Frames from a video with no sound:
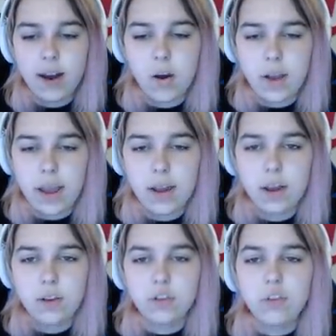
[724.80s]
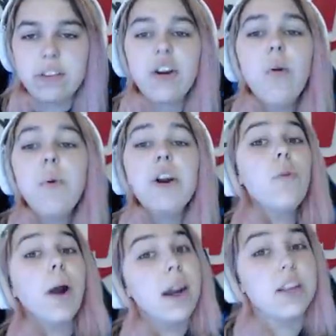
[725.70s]
Okay. So let's hope we don't
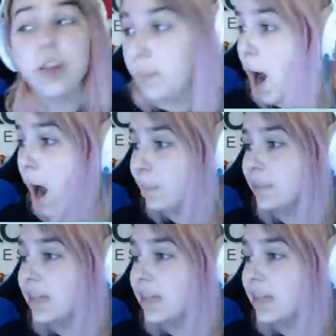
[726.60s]
run into the bombs.